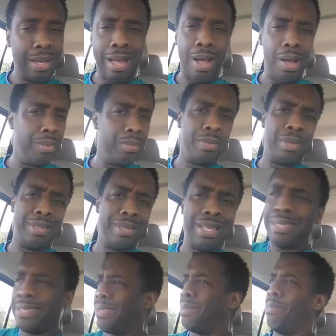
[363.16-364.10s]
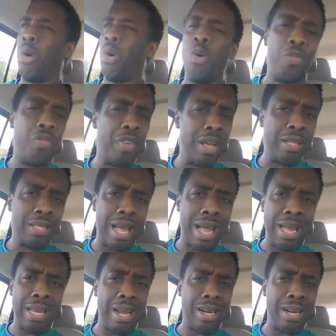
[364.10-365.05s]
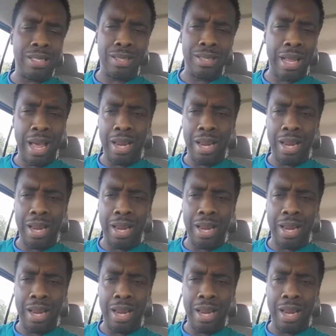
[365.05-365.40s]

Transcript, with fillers: I don't, that's a bold faced lie. I ain't got.